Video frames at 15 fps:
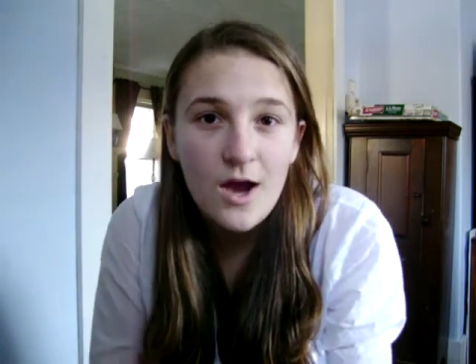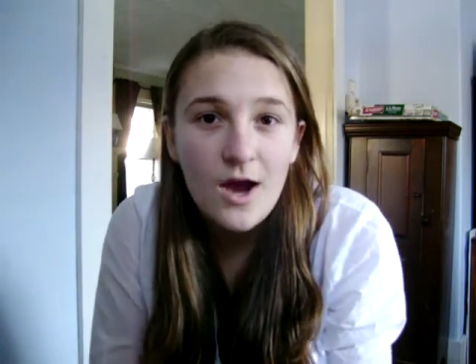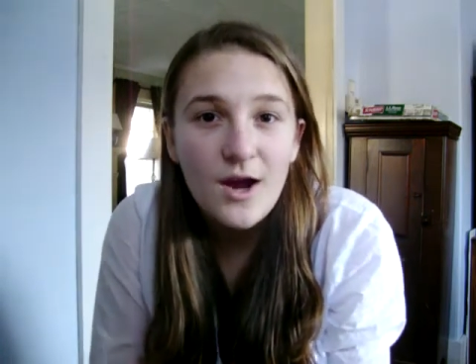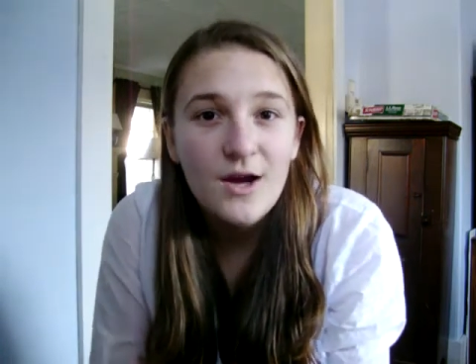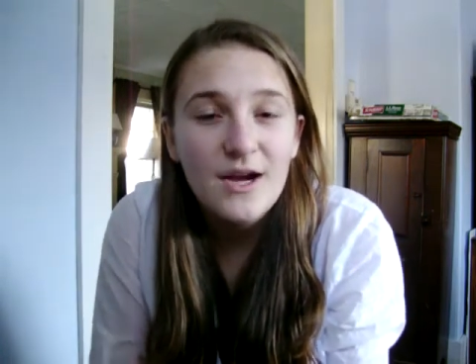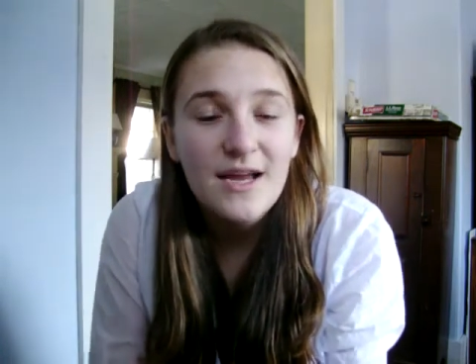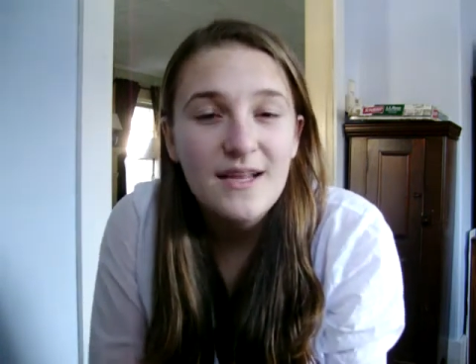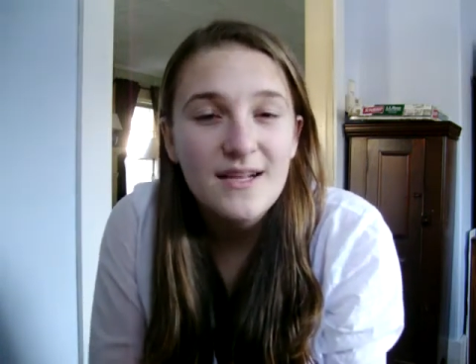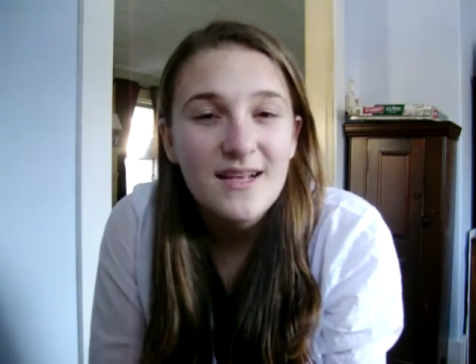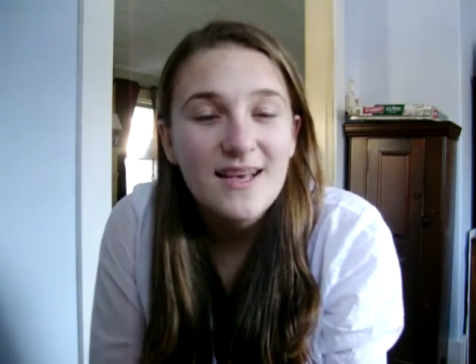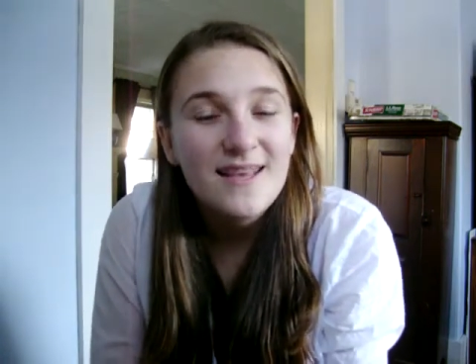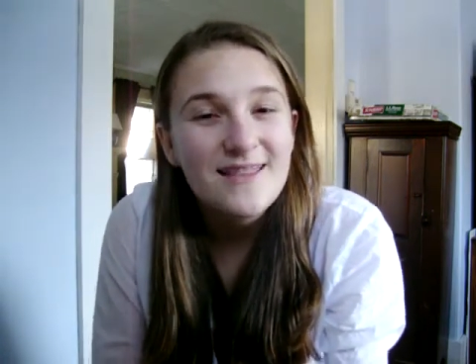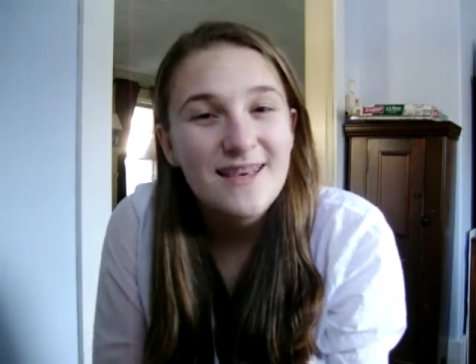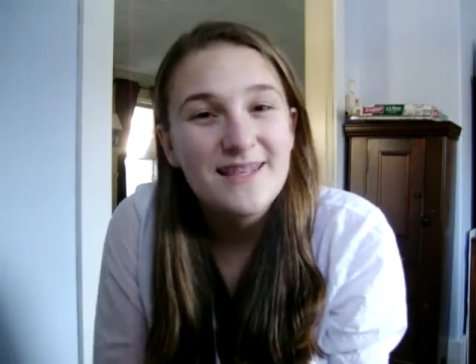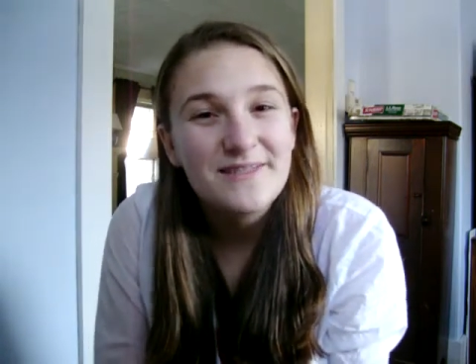alright
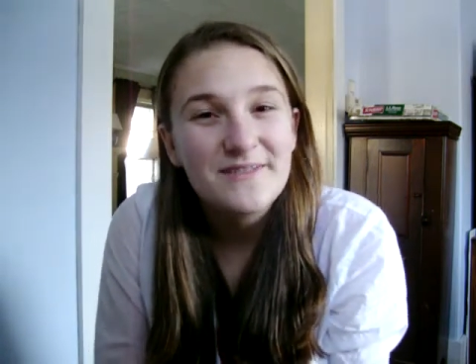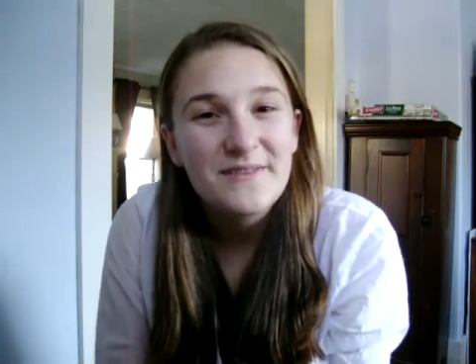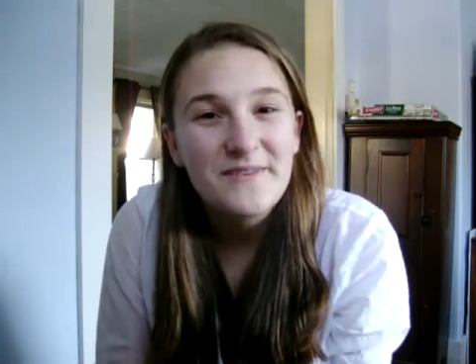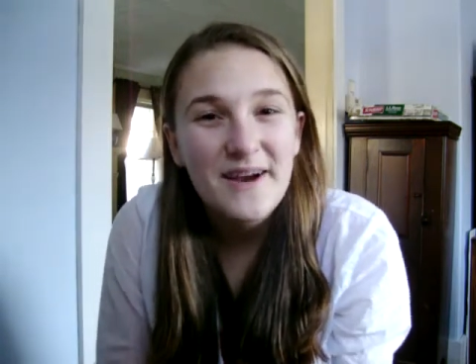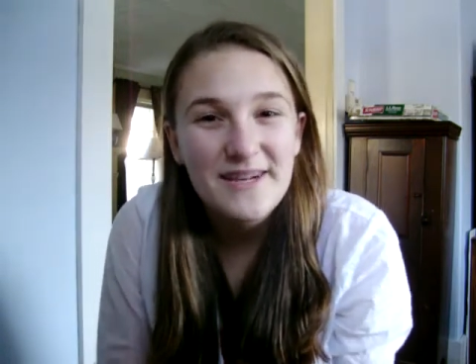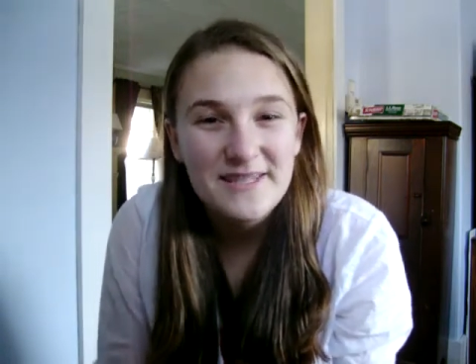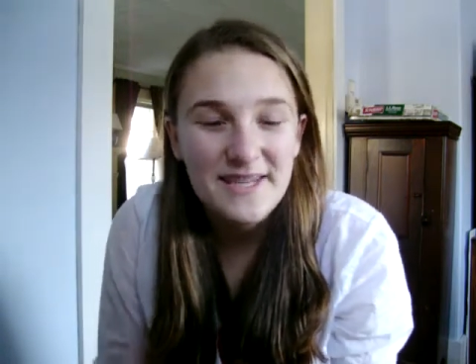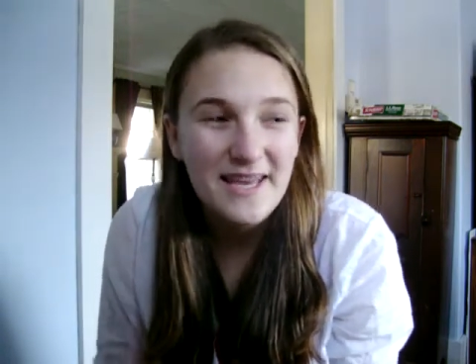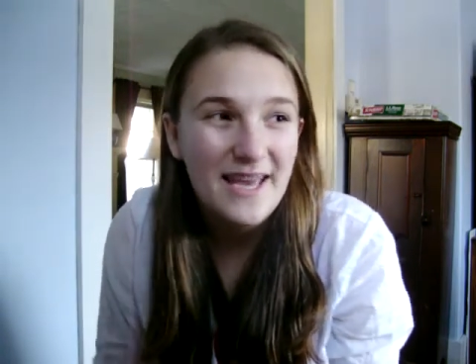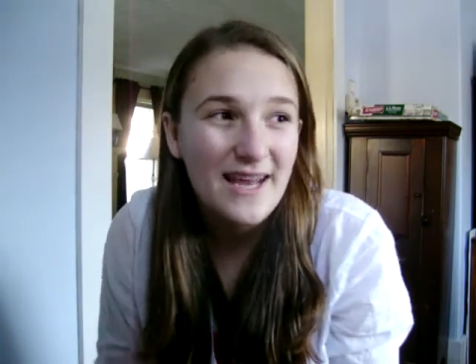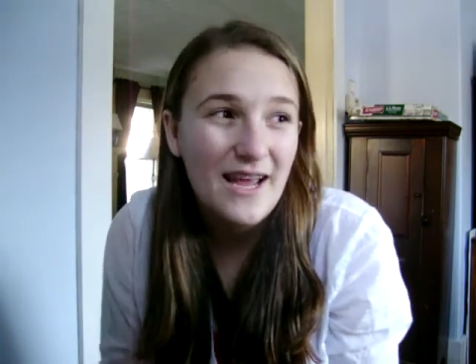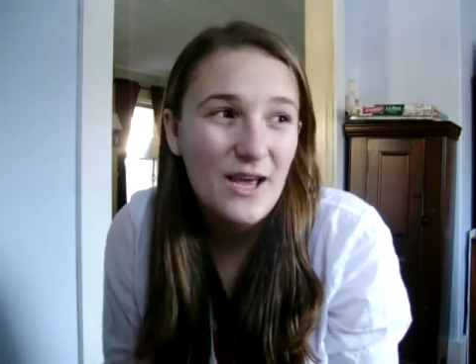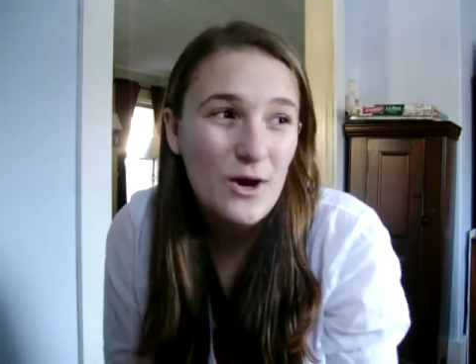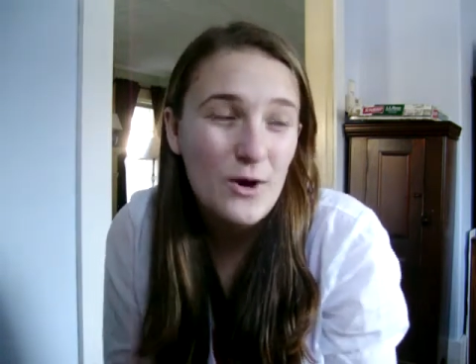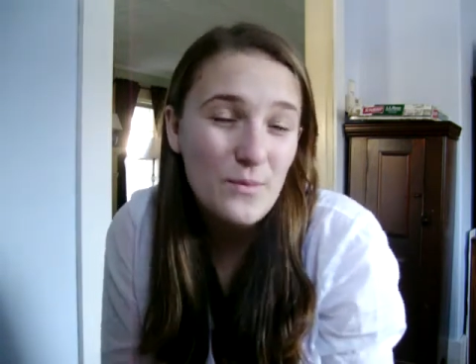Thanks for watching, and
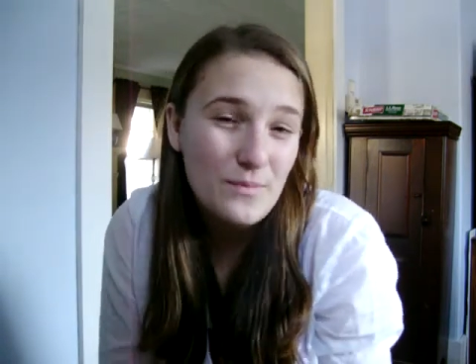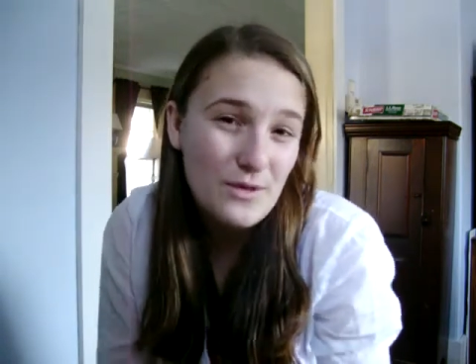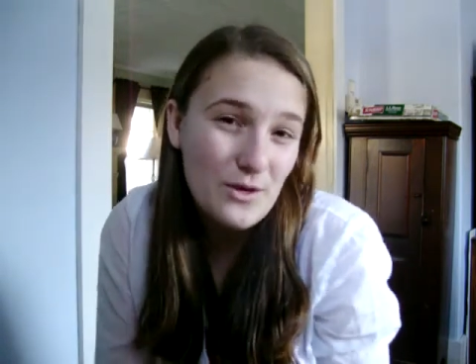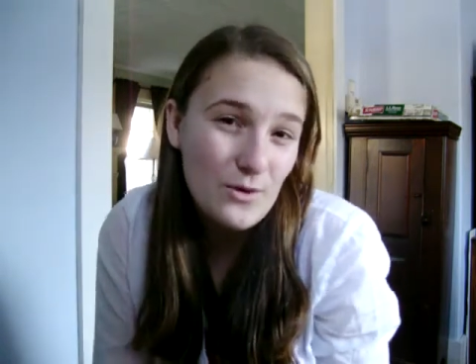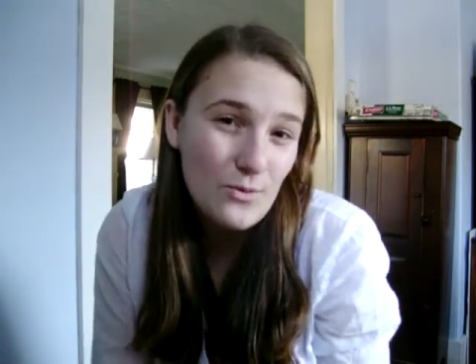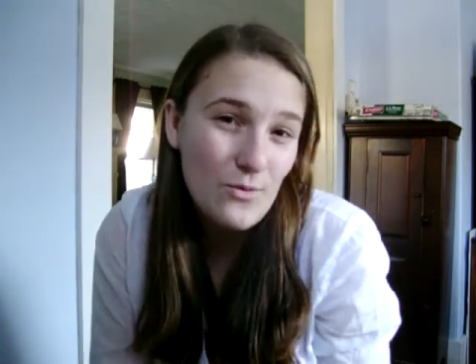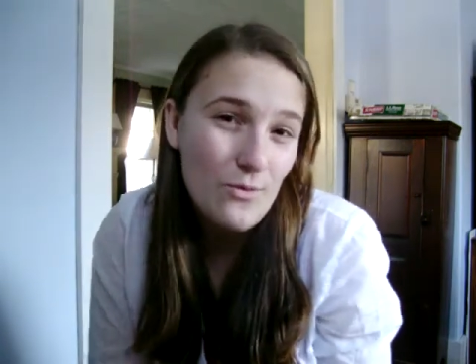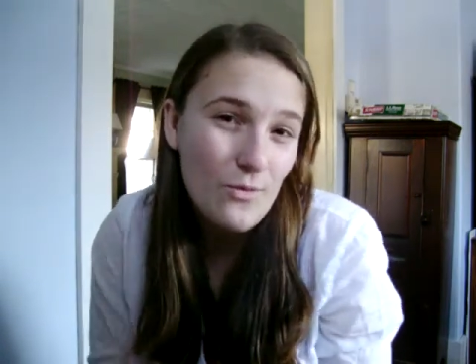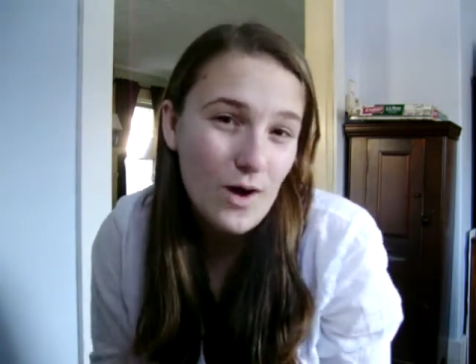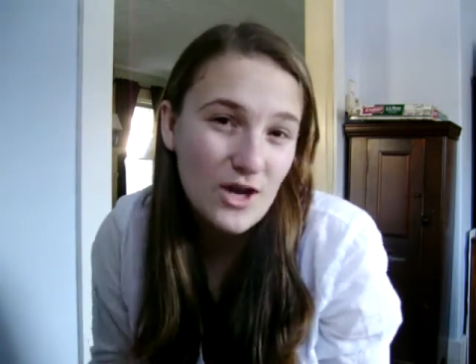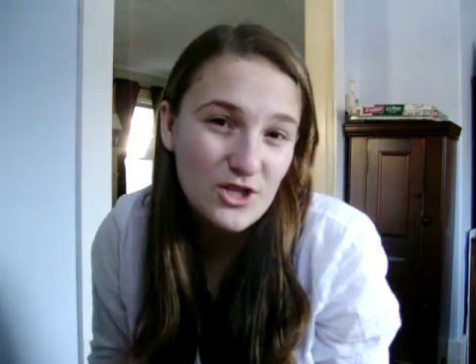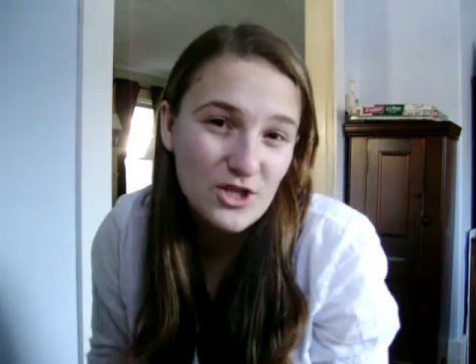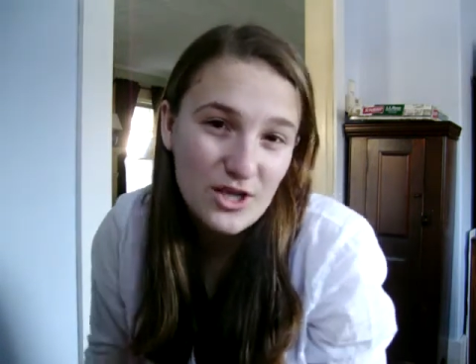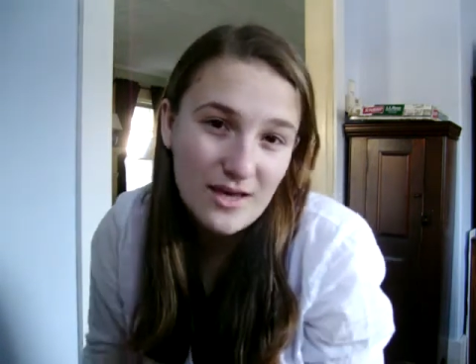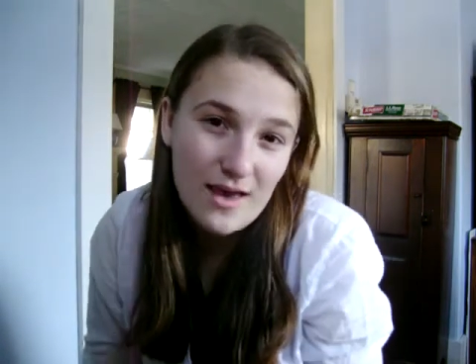I hope you
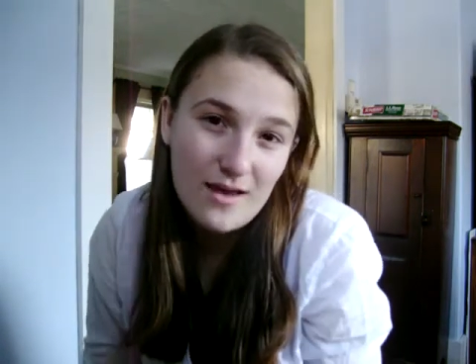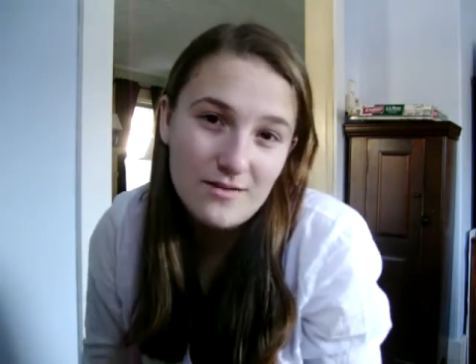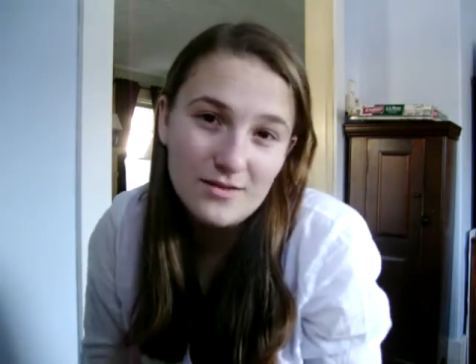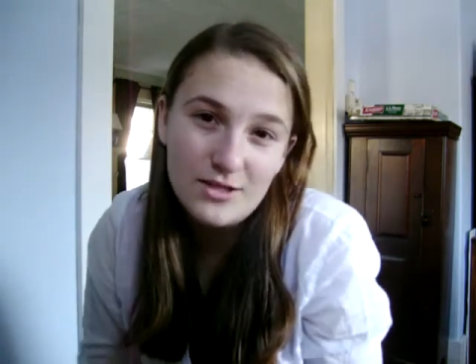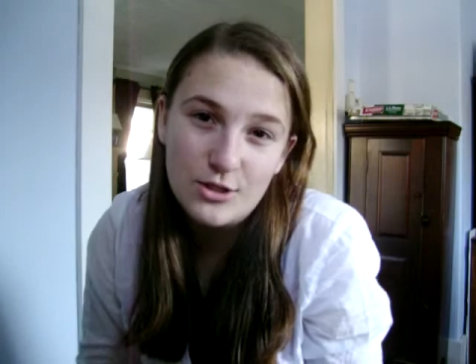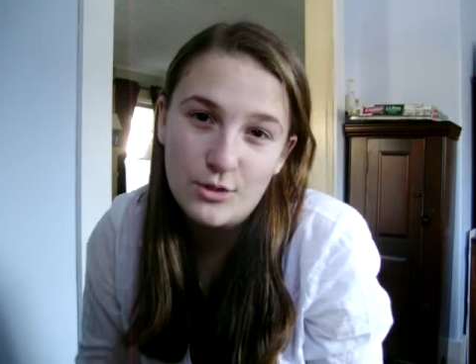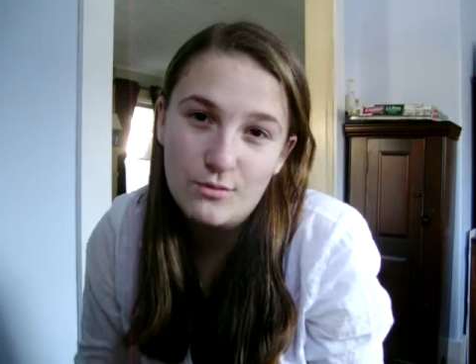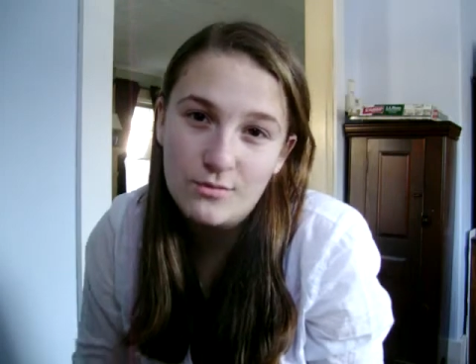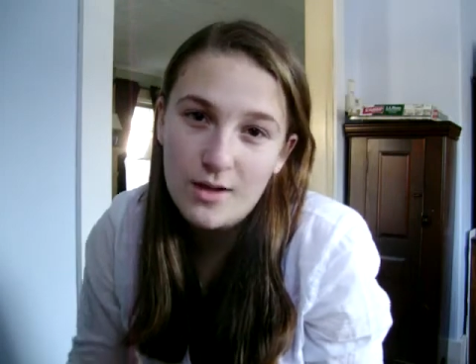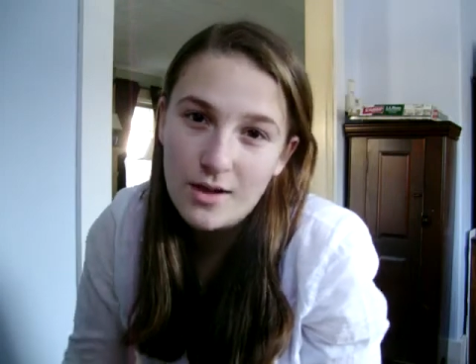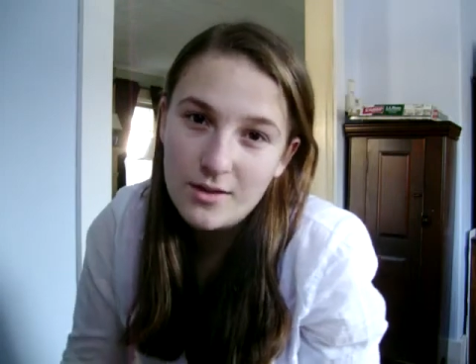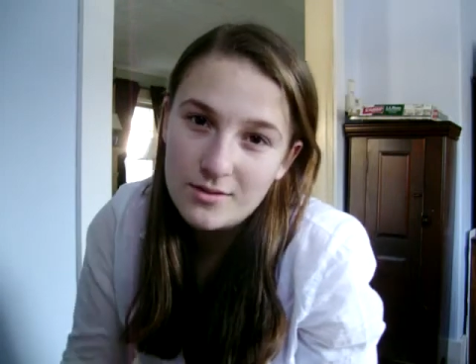watch again soon